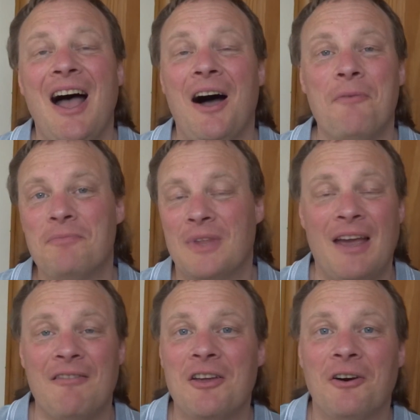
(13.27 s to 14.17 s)
I'm
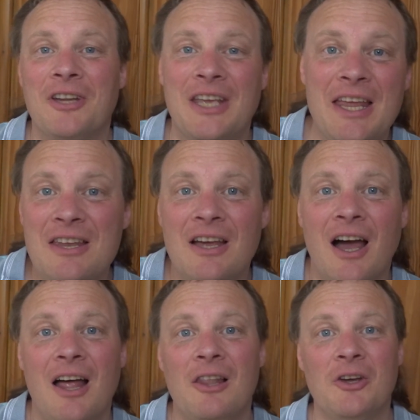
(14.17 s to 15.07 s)
carrying on again,
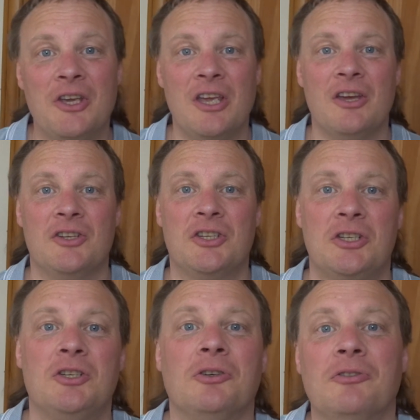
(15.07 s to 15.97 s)
looking at
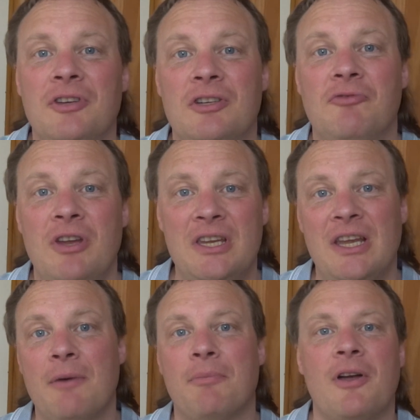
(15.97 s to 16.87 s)
stories written
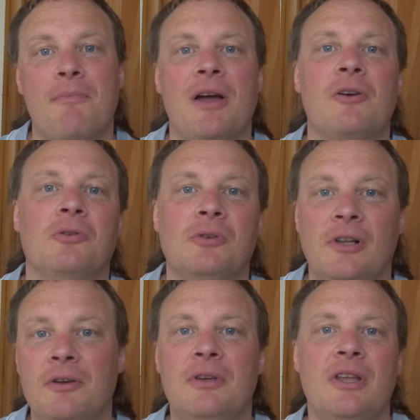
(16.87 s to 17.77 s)
down by a man called
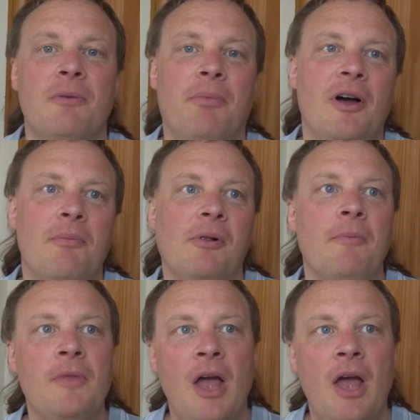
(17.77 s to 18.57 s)
Luke in the Bible